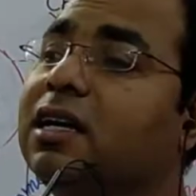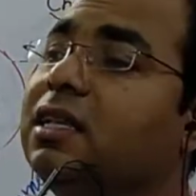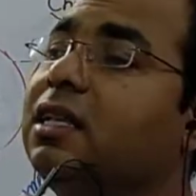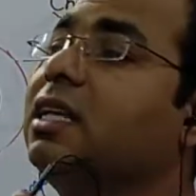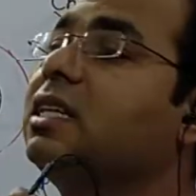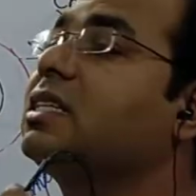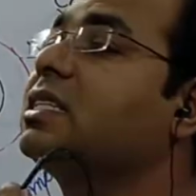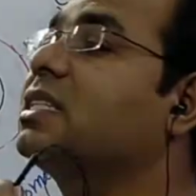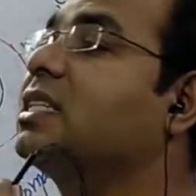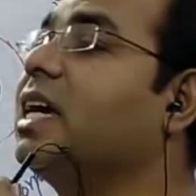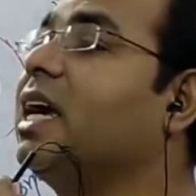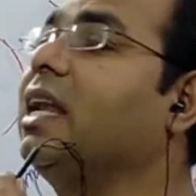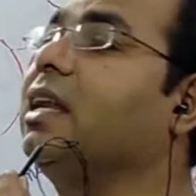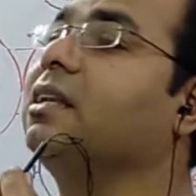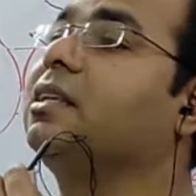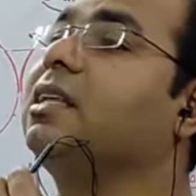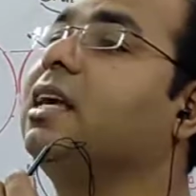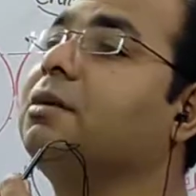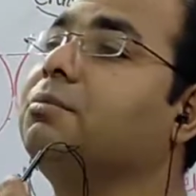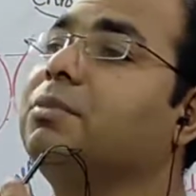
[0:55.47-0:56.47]
this
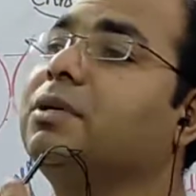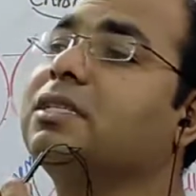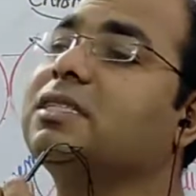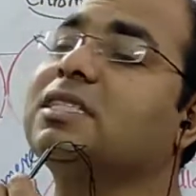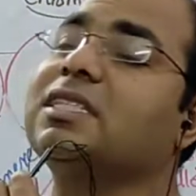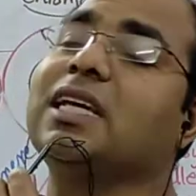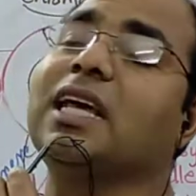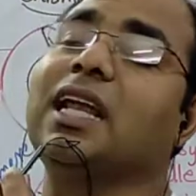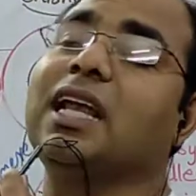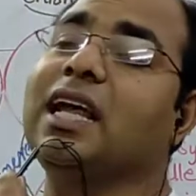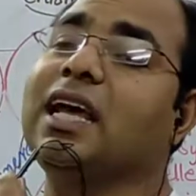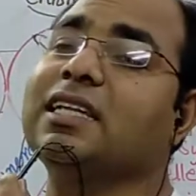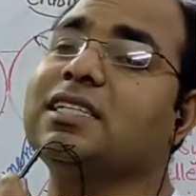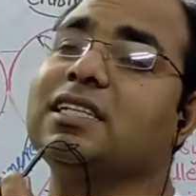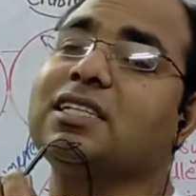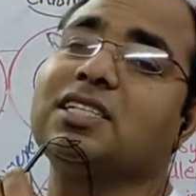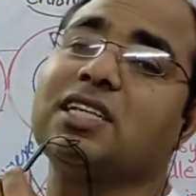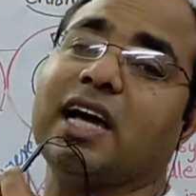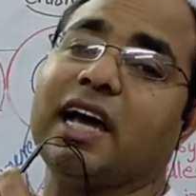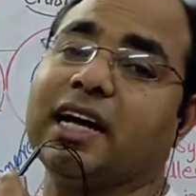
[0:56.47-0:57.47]
cell, that means cell has a
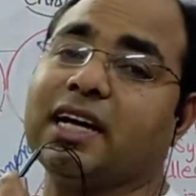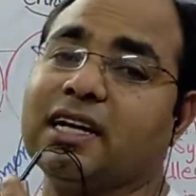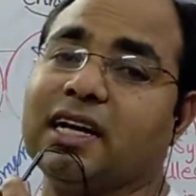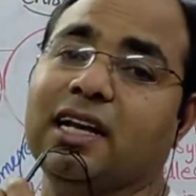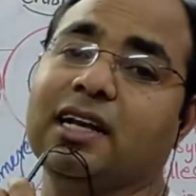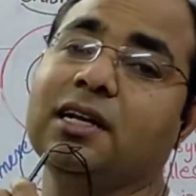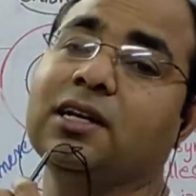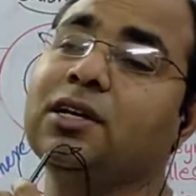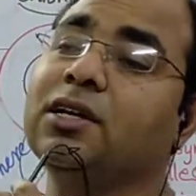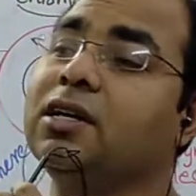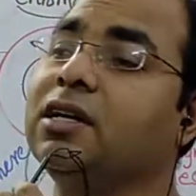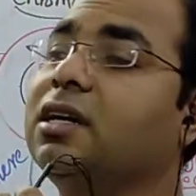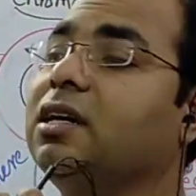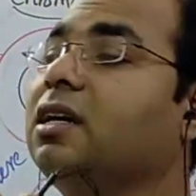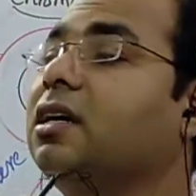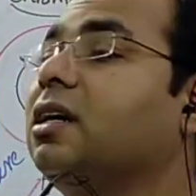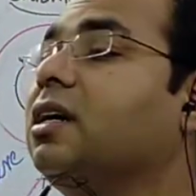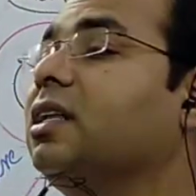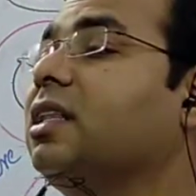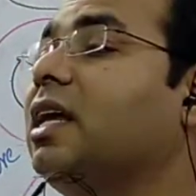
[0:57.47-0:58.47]
cycle.
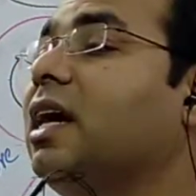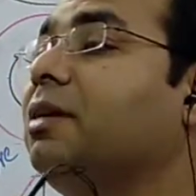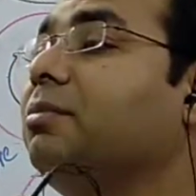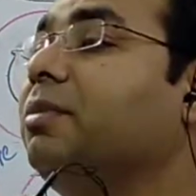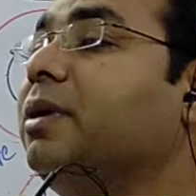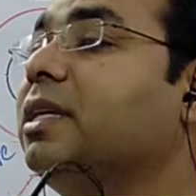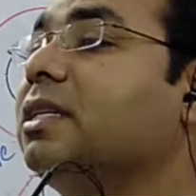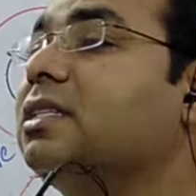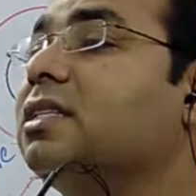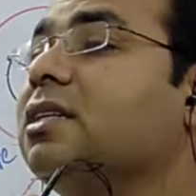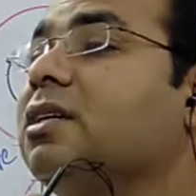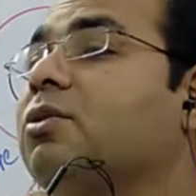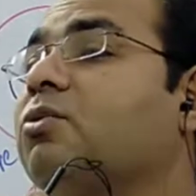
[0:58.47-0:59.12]
That means